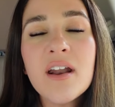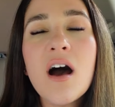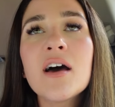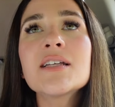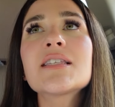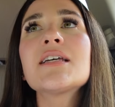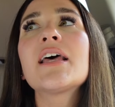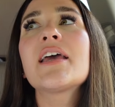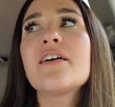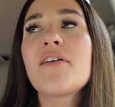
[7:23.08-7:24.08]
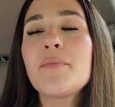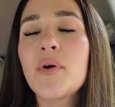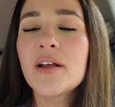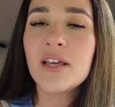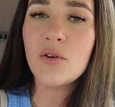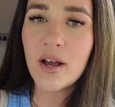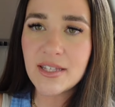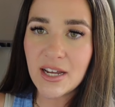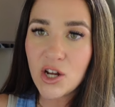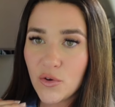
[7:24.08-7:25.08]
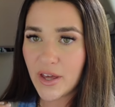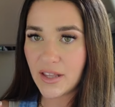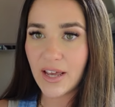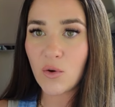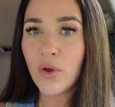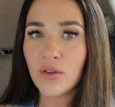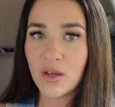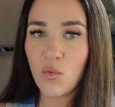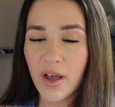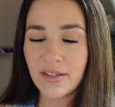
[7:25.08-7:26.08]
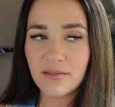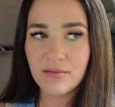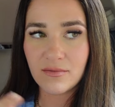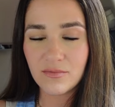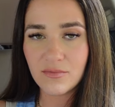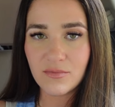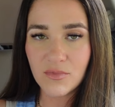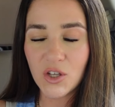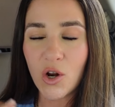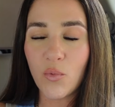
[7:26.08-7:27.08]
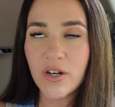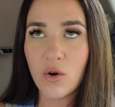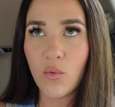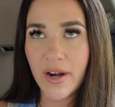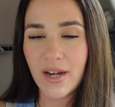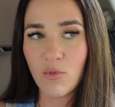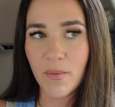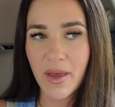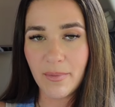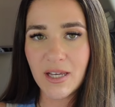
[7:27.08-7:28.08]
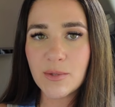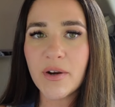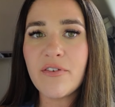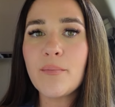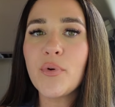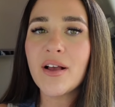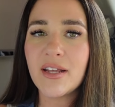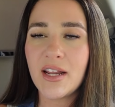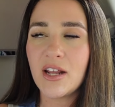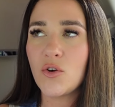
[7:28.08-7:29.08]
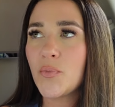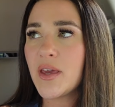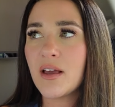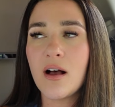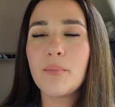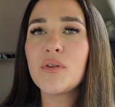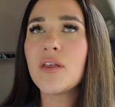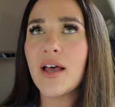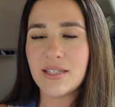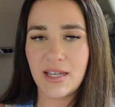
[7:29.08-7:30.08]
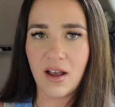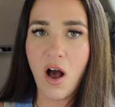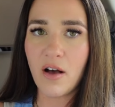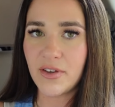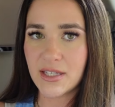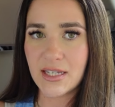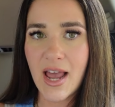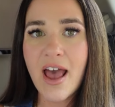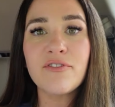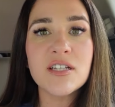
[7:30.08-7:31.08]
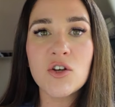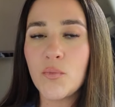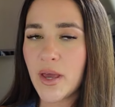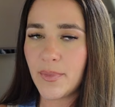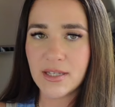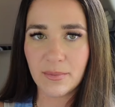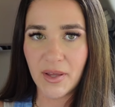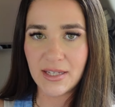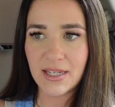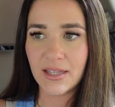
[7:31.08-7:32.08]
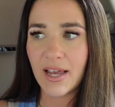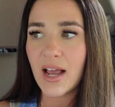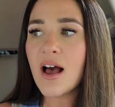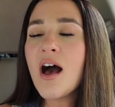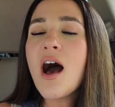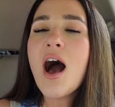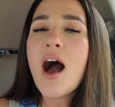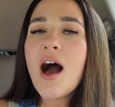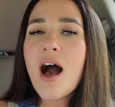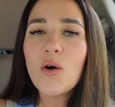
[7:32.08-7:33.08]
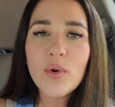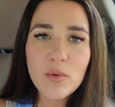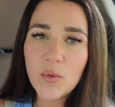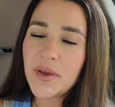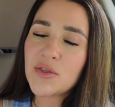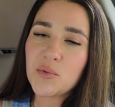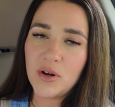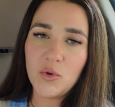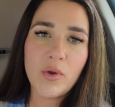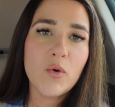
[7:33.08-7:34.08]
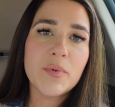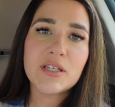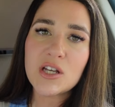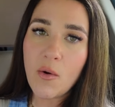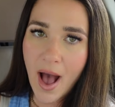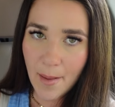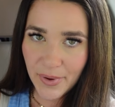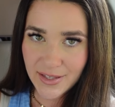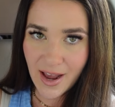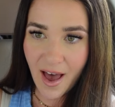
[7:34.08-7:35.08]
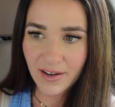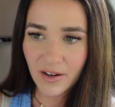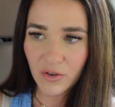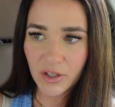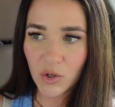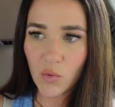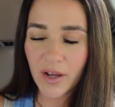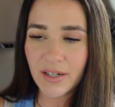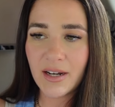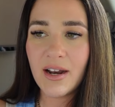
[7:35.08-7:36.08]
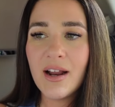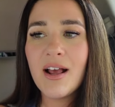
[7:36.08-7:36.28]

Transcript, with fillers: And honestly, like if I'm pregnant, you guys, I know that like we only want you know, we don't want any more babies, but if I'm pregnant, it'll be a blessing, obviously. Every single baby is a blessing. Like, we will be thrilled. We will be so happy to add another little one.